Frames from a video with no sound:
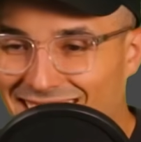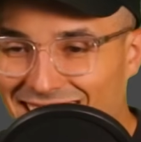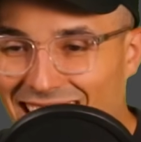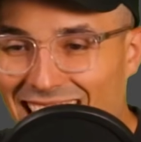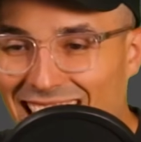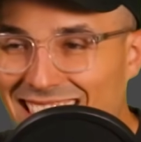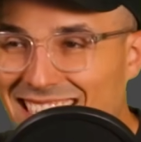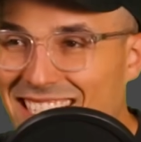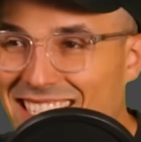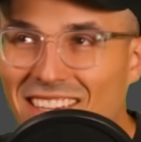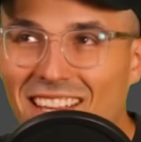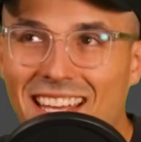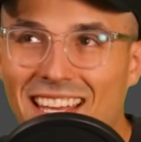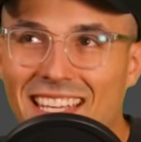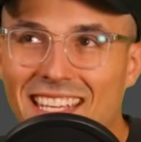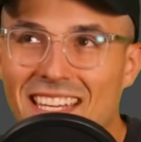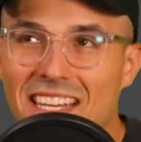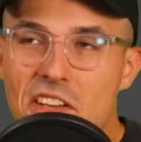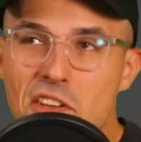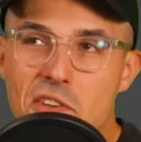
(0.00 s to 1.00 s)
That's
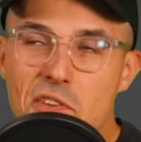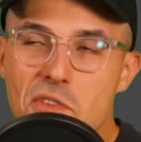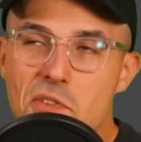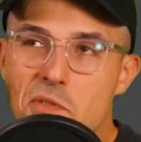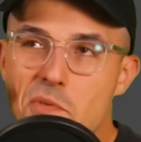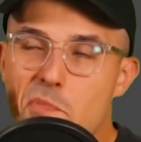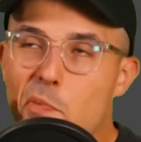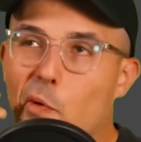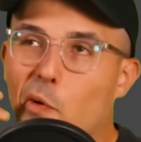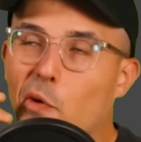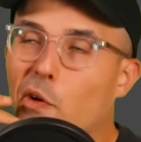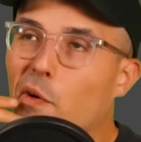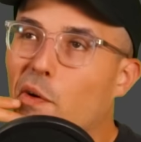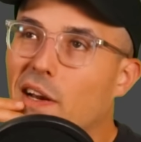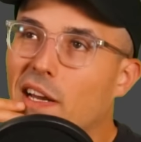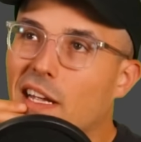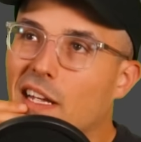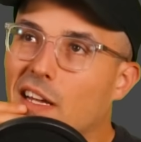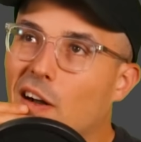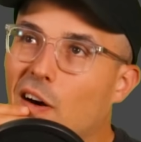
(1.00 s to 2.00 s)
like
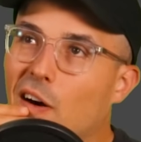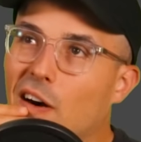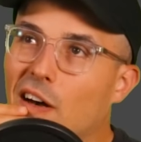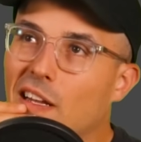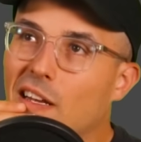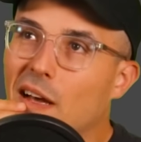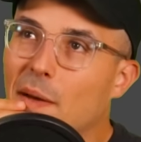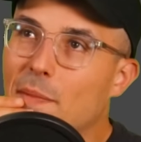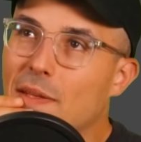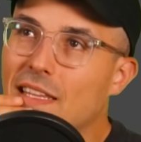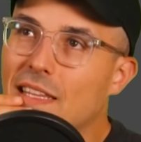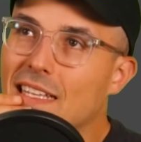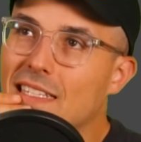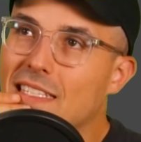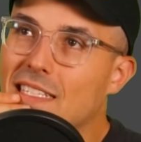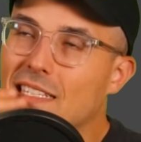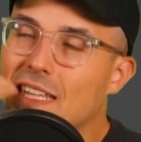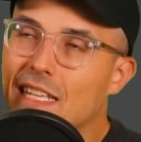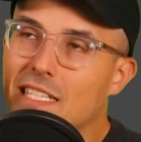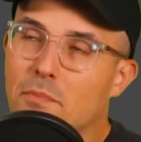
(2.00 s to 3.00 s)
bordering on, I mean,
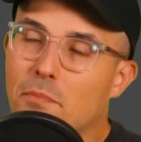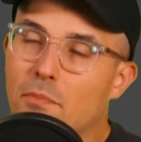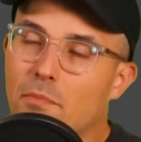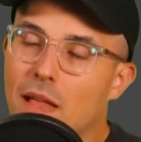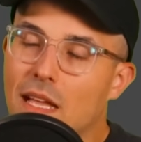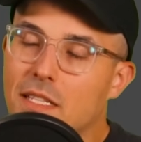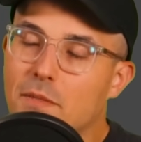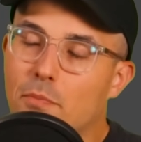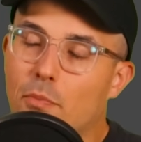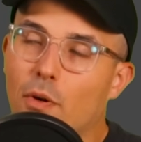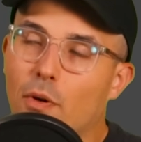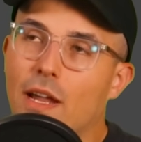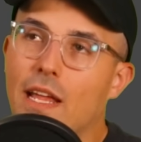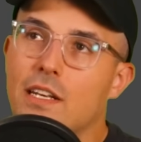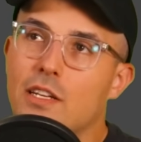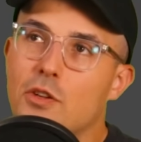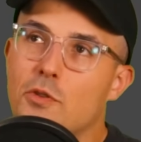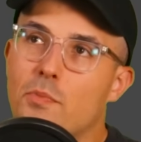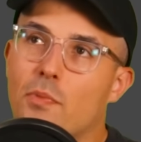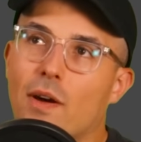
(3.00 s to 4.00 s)
that's
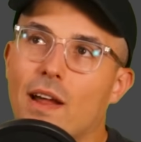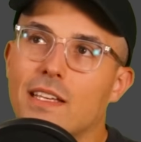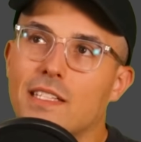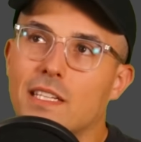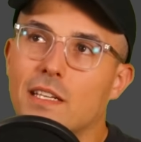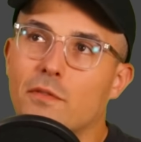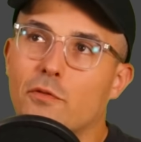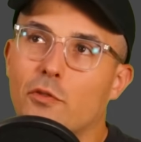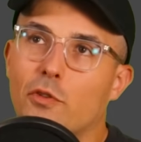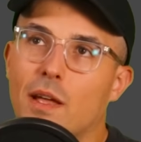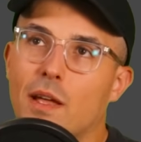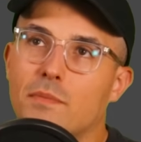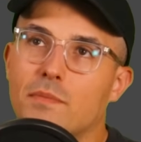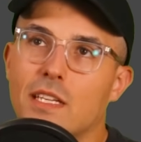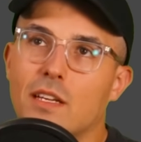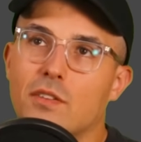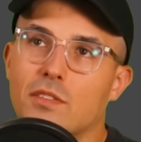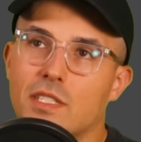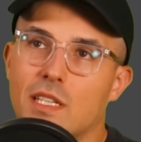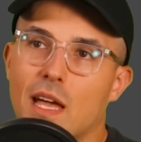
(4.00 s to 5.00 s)
brand new pricing for an
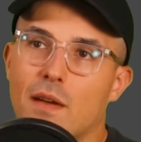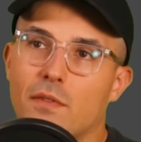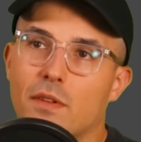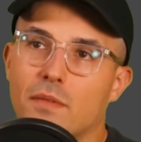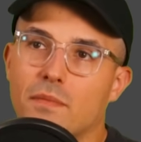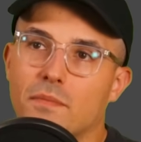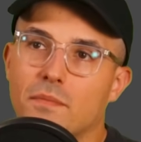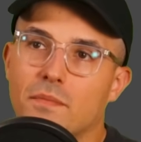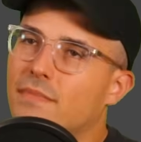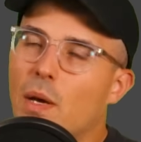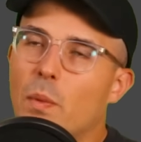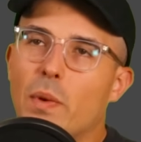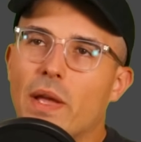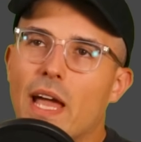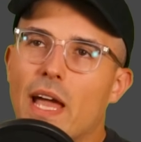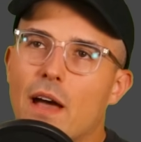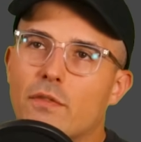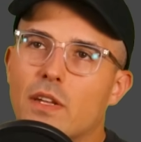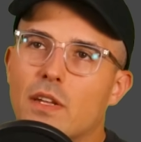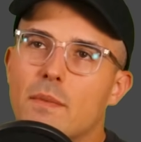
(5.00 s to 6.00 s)
MT-07. We
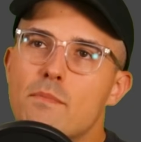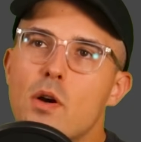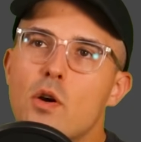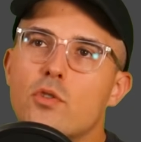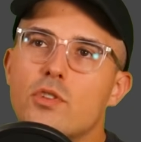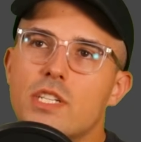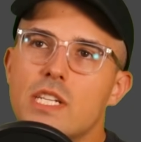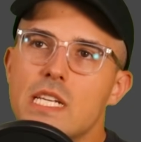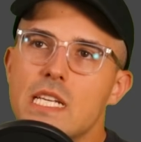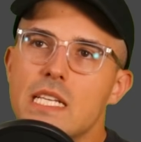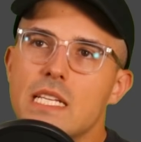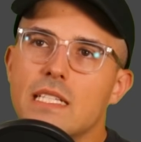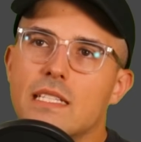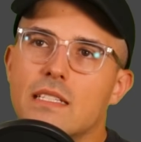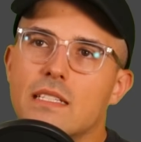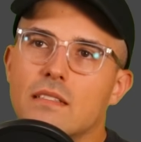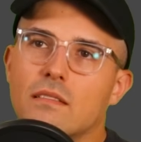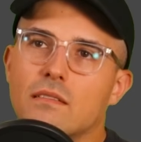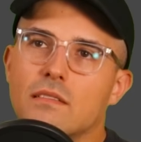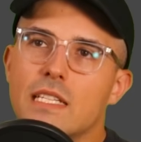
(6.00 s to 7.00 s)
have an
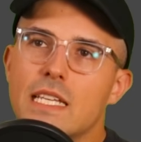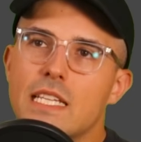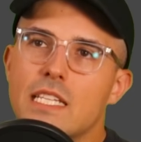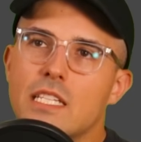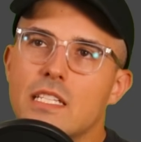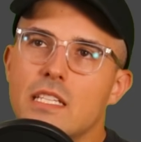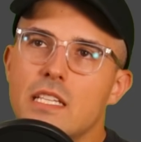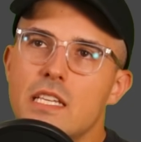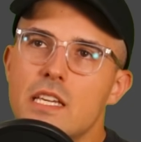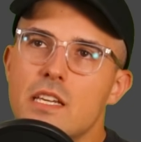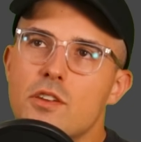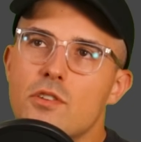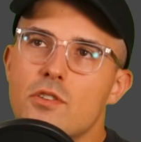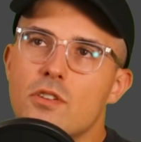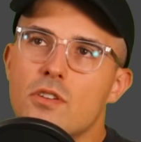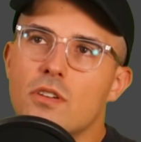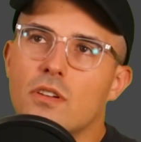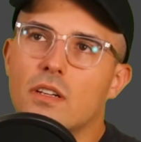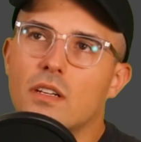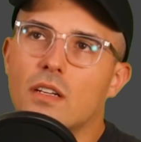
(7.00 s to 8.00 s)
emojis list
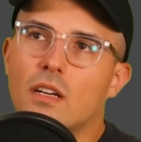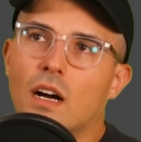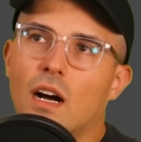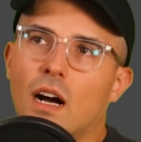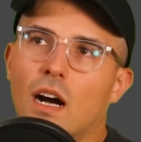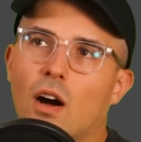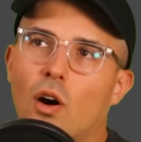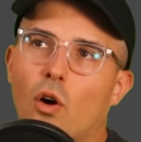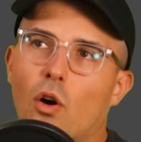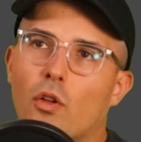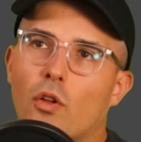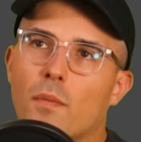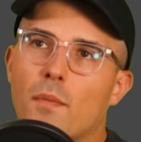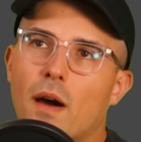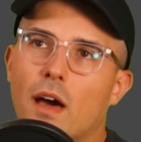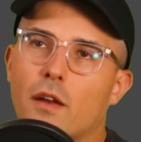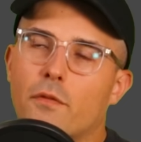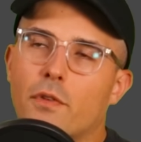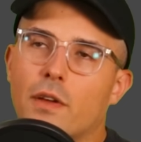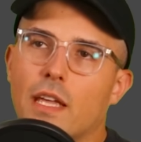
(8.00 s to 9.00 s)
here, all the
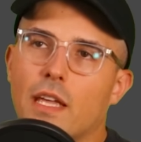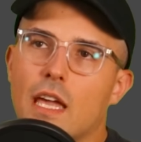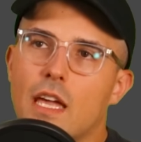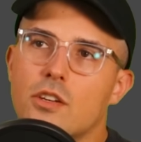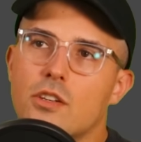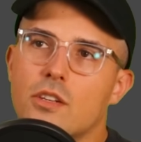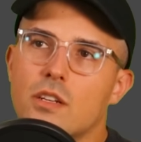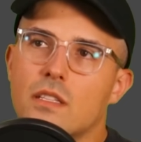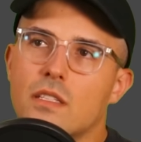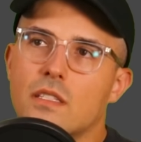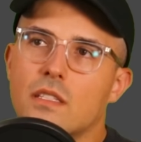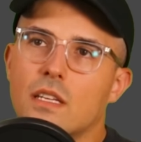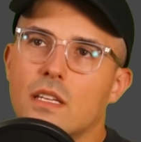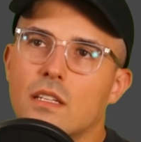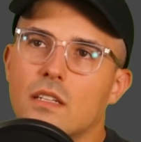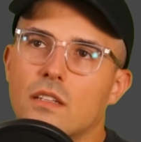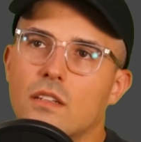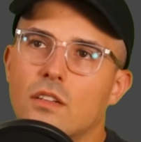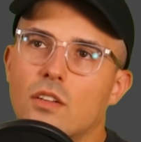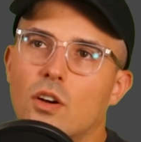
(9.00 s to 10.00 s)
modifications that
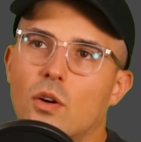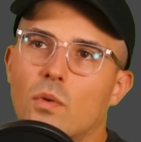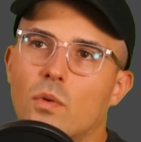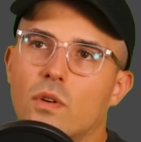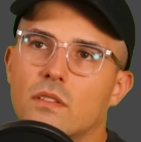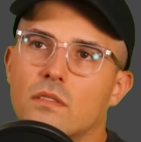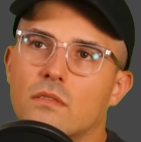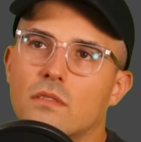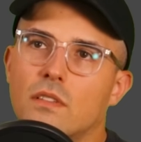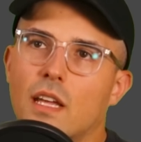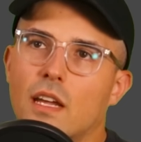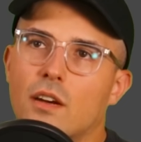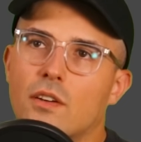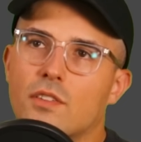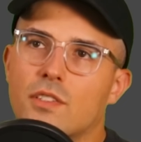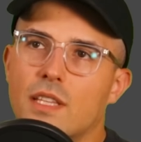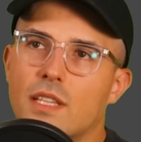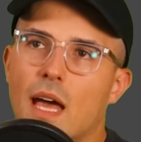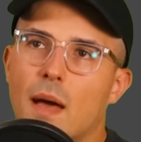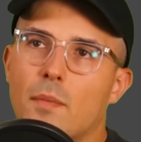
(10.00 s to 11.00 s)
no one
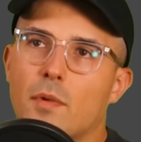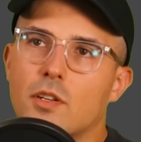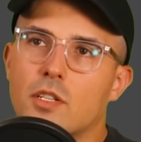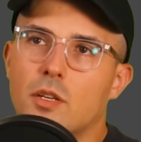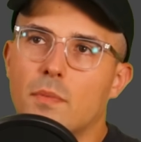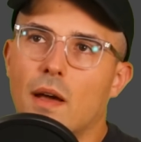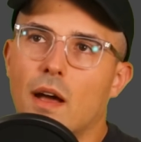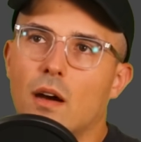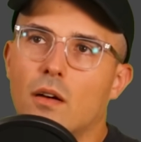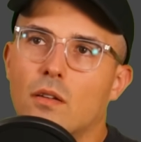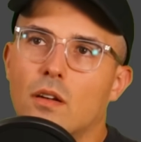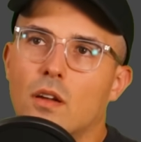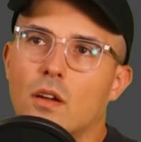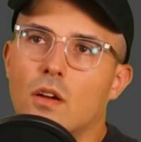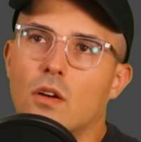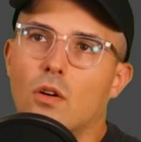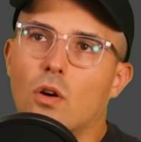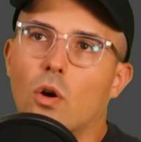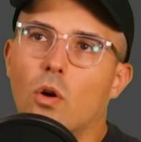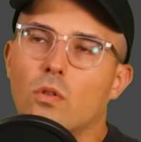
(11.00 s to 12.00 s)
cares that much about.
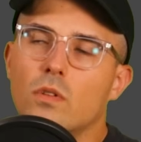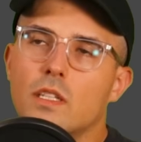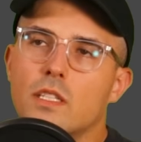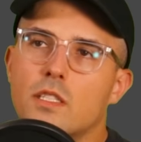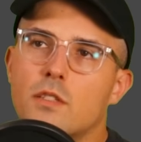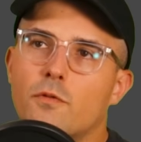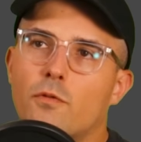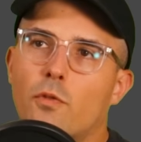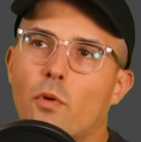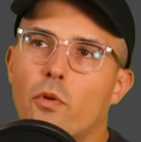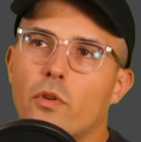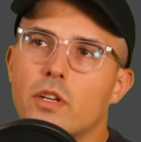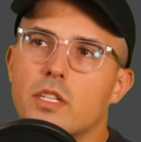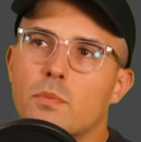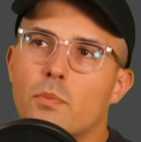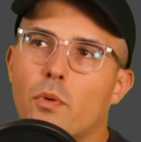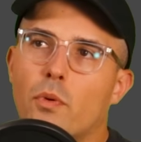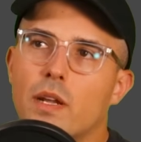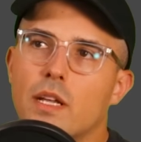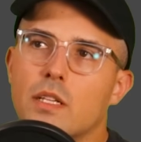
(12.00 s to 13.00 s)
Olin's fork
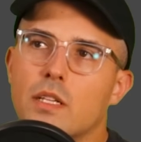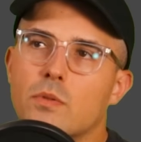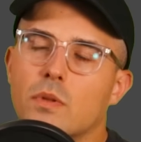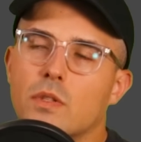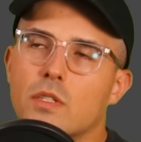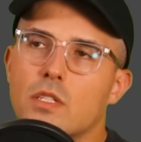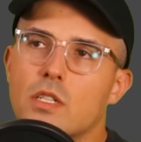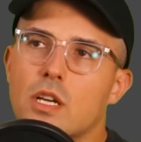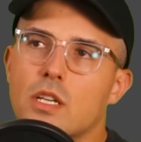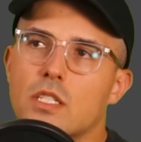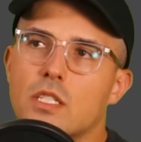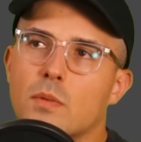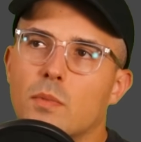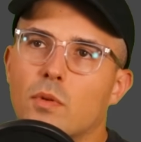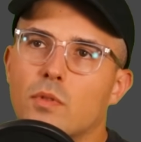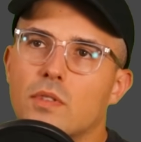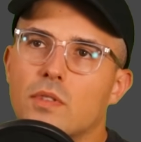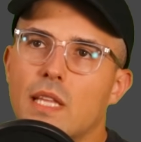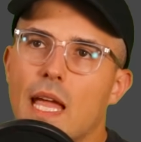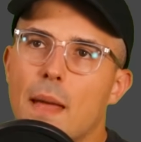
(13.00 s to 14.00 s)
springs with
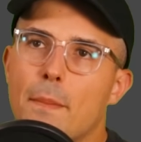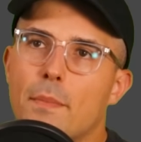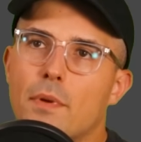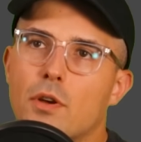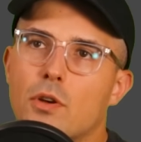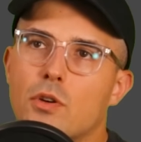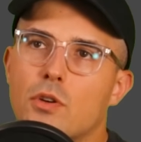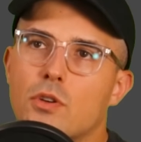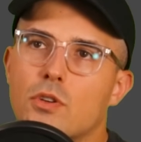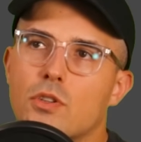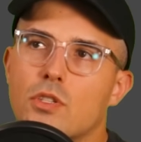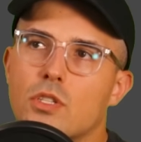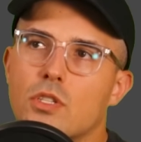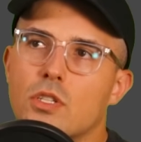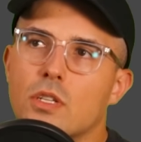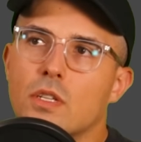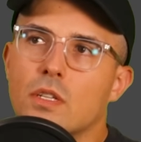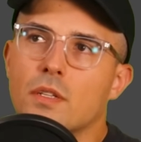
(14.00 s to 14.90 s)
adjustable dampeners.